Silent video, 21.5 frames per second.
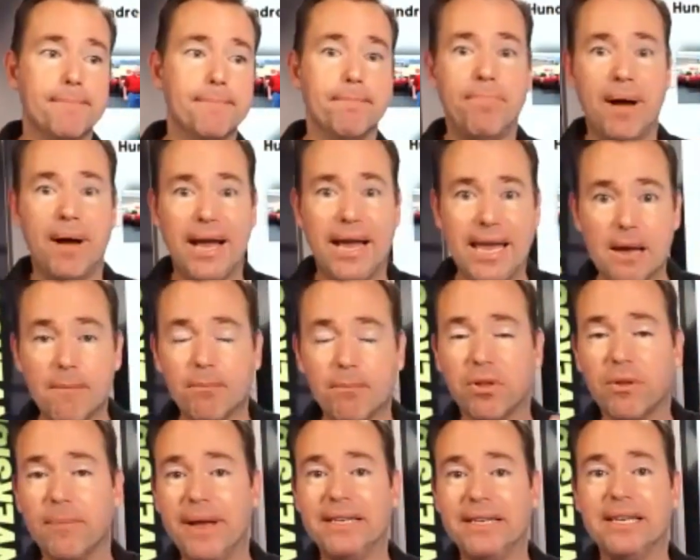by
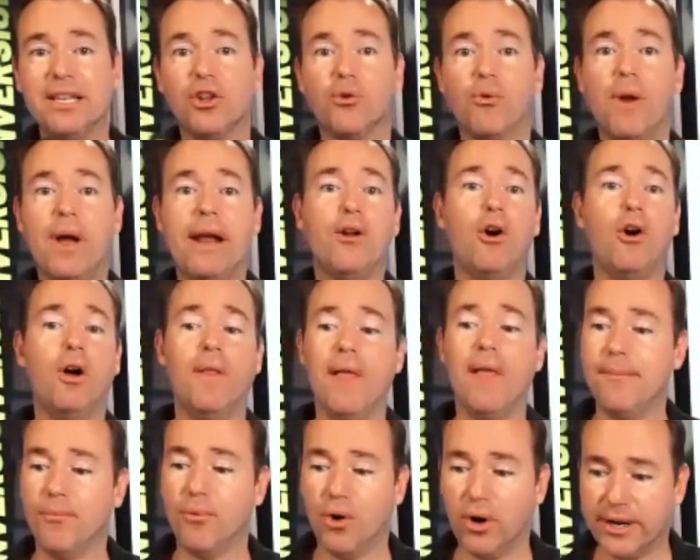implementing the right
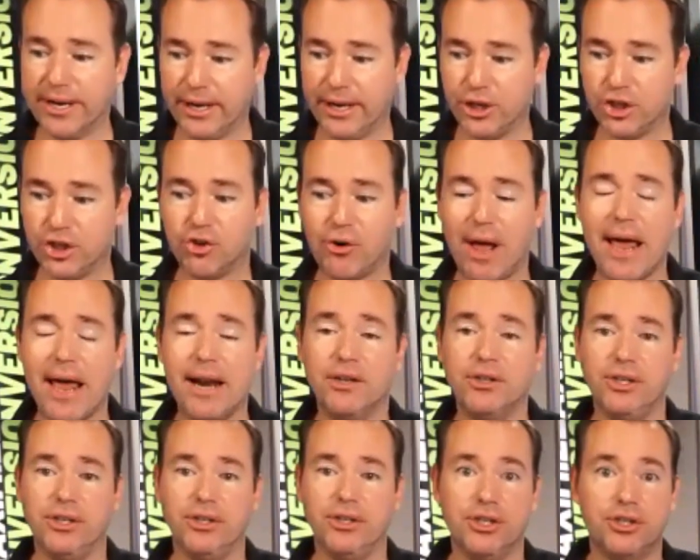online marketing
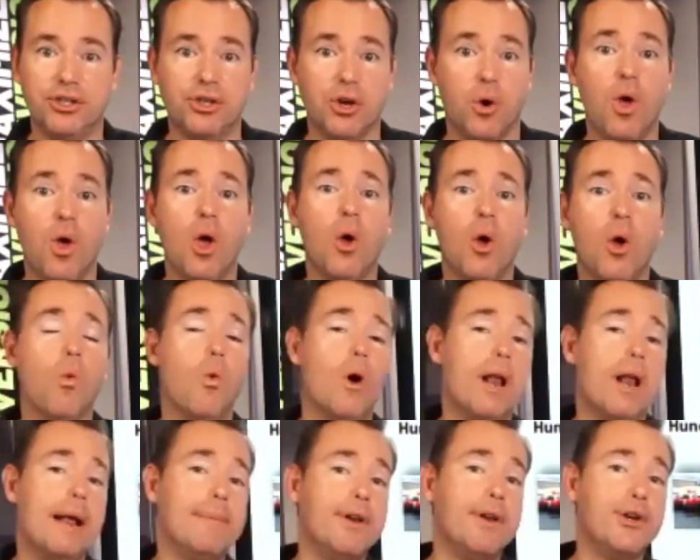strategies. And so
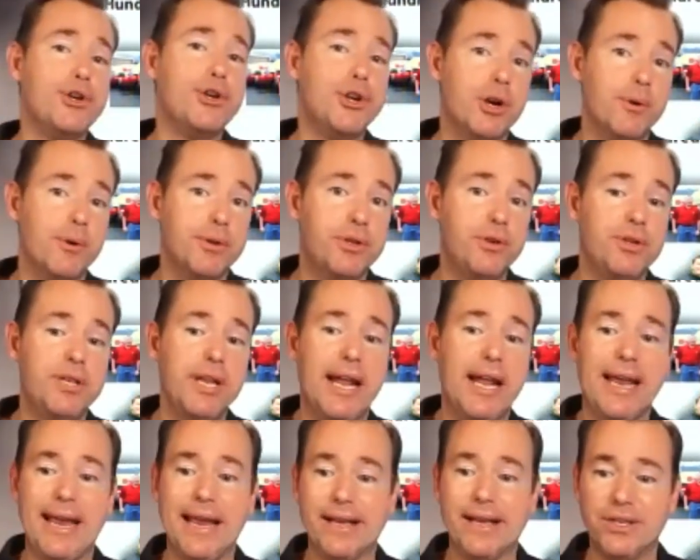what I'm going to share with you
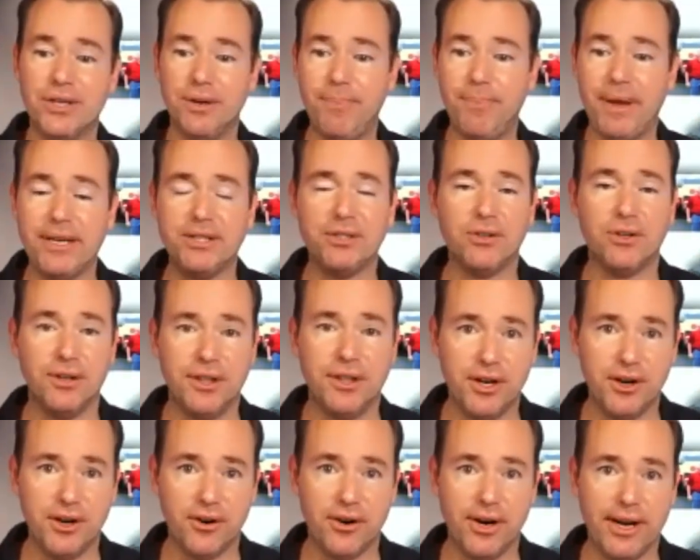today isn't based on
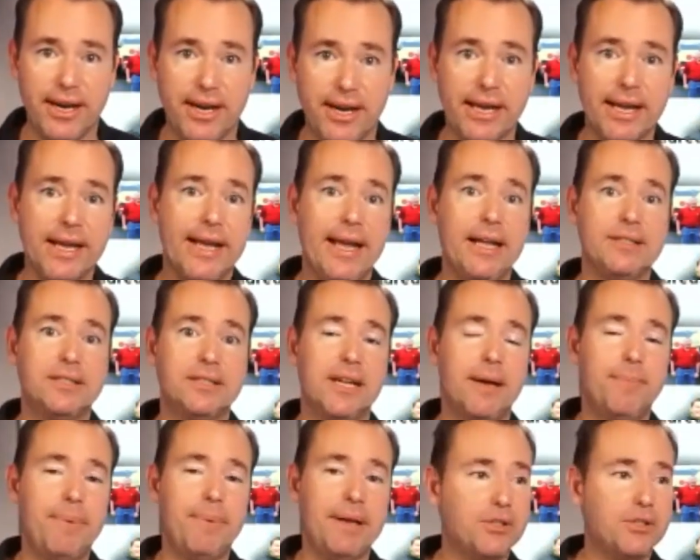theory. It's
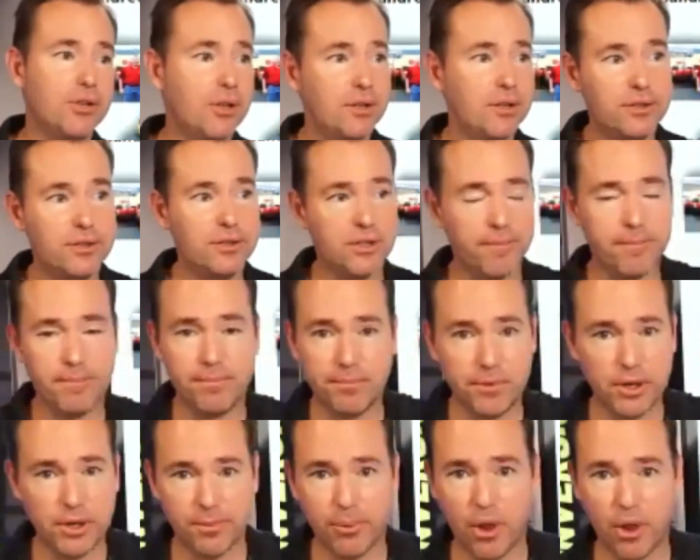not based on some
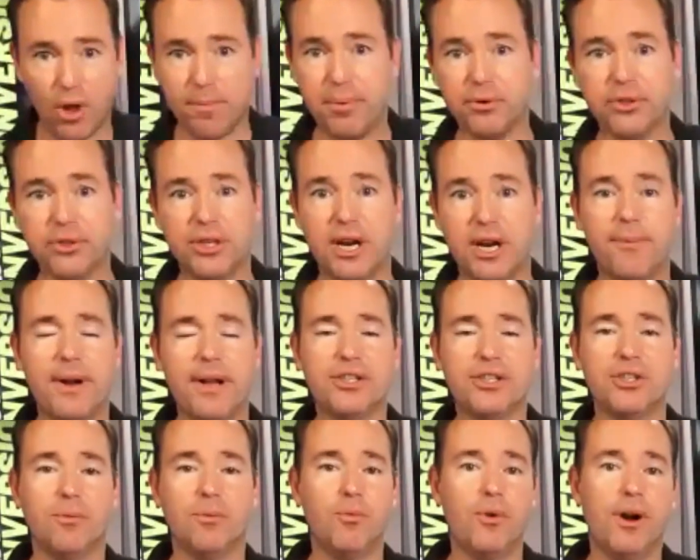blog post that I read
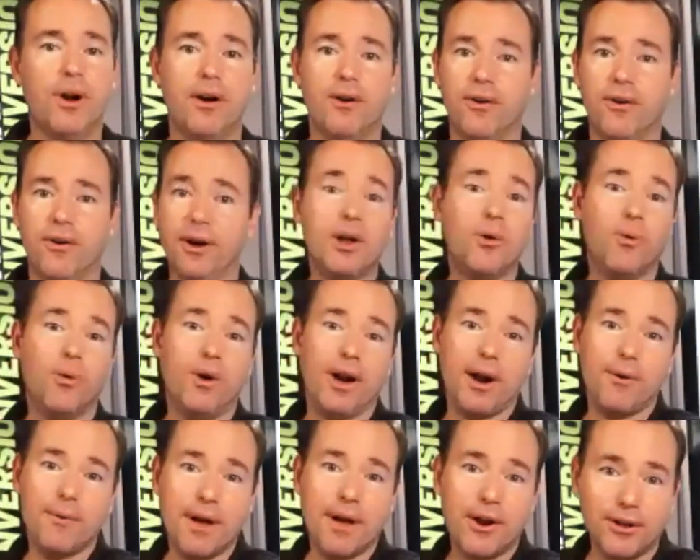somewhere or what I
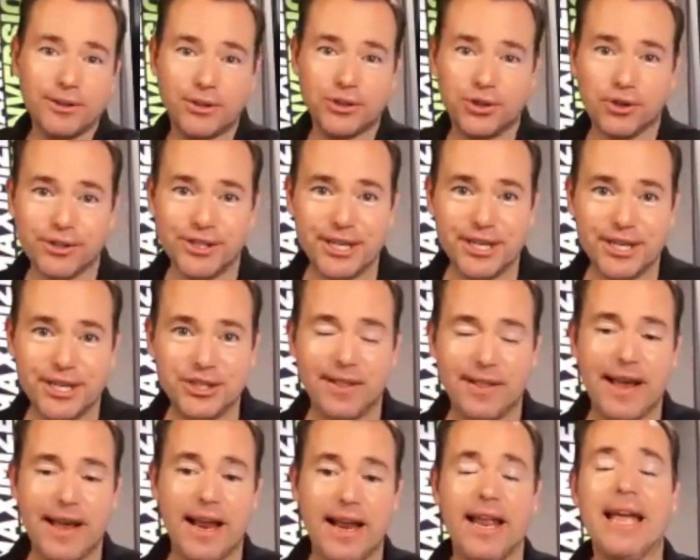read on search engine
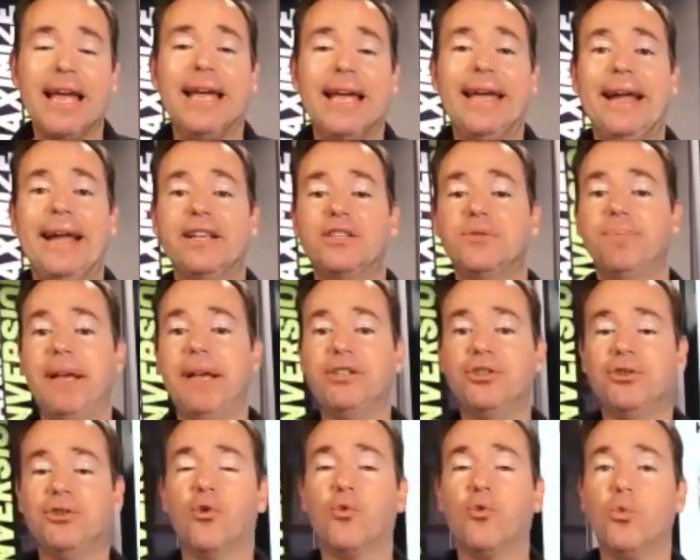land. It's
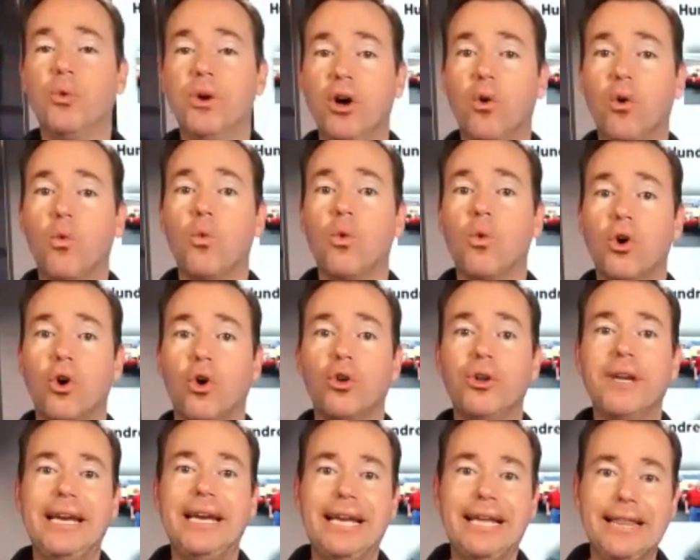based on real
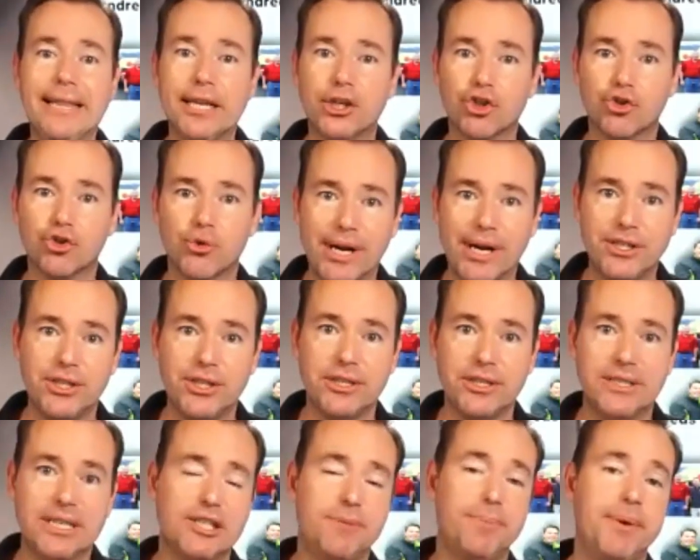world in the trenches
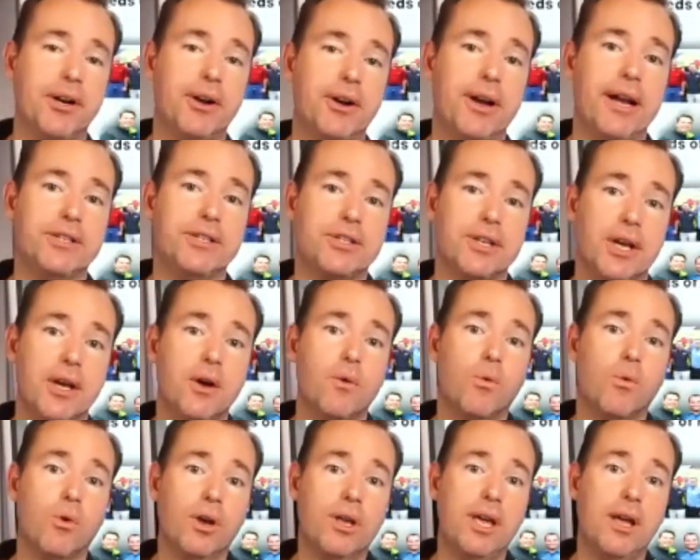experience
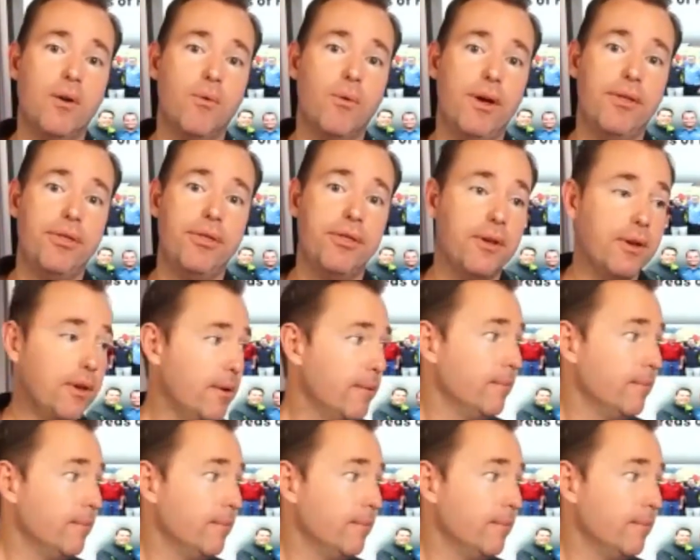working with